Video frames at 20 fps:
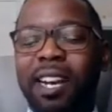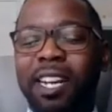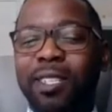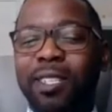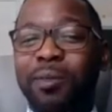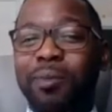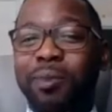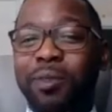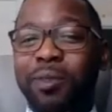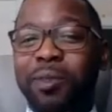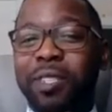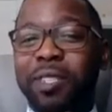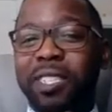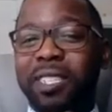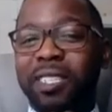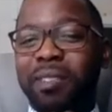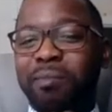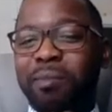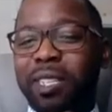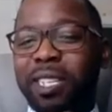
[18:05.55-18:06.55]

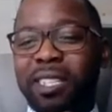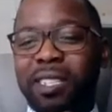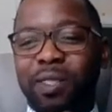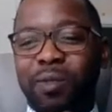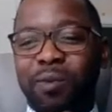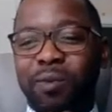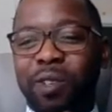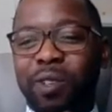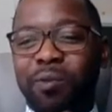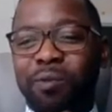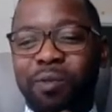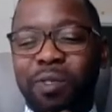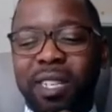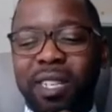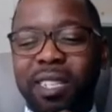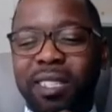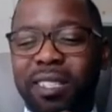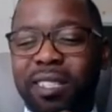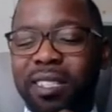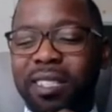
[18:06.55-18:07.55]
entrepreneurship because we
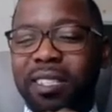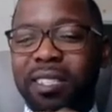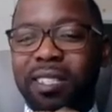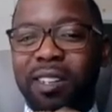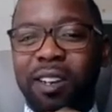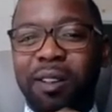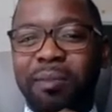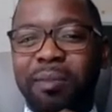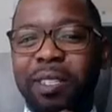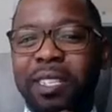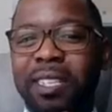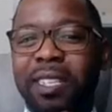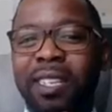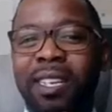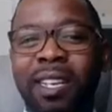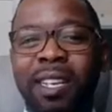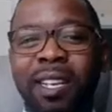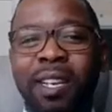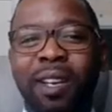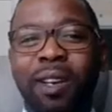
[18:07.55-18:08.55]
wanted to determine